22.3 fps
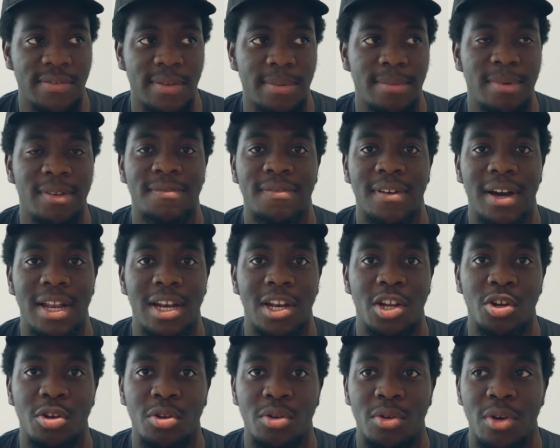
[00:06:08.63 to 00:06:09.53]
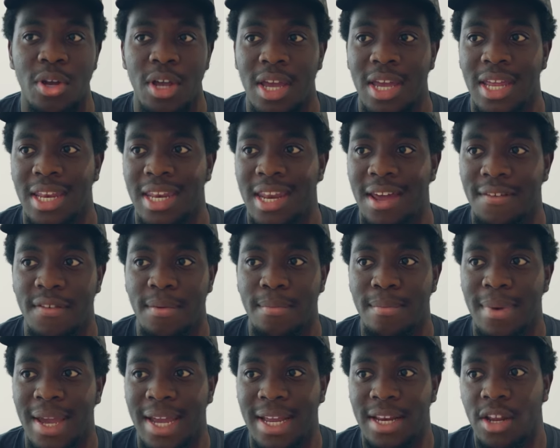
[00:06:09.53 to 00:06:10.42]
Phoebe Philo never
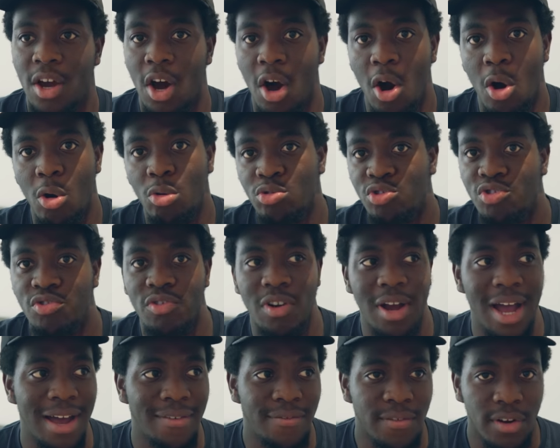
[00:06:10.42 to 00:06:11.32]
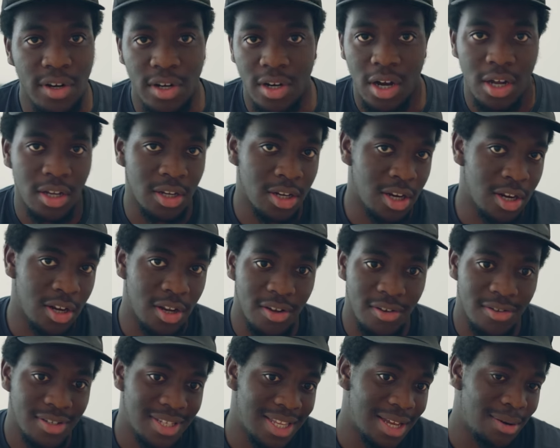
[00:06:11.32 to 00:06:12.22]
made ultra avant-garde
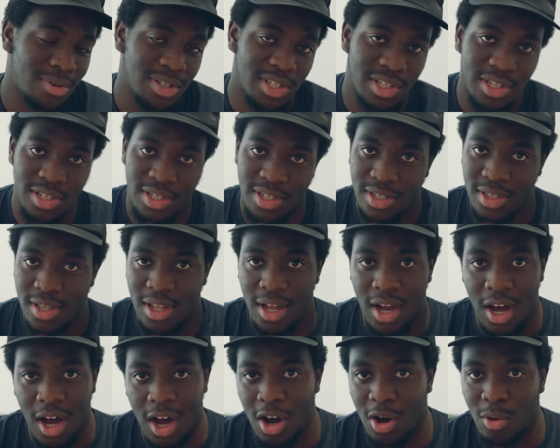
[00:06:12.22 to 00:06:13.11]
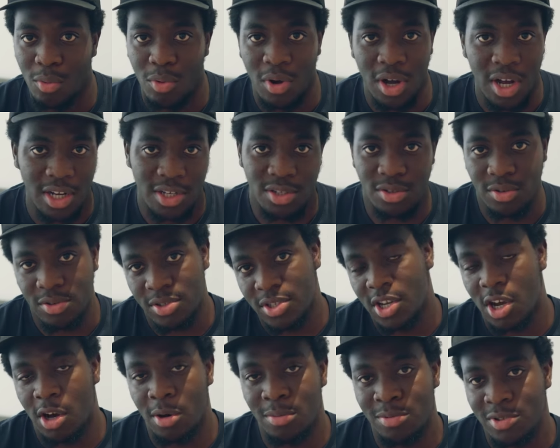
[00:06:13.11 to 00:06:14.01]
clothes that were just artworks or
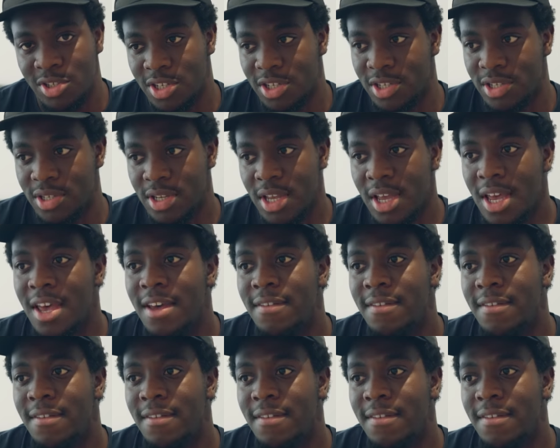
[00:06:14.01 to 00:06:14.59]
sculptures.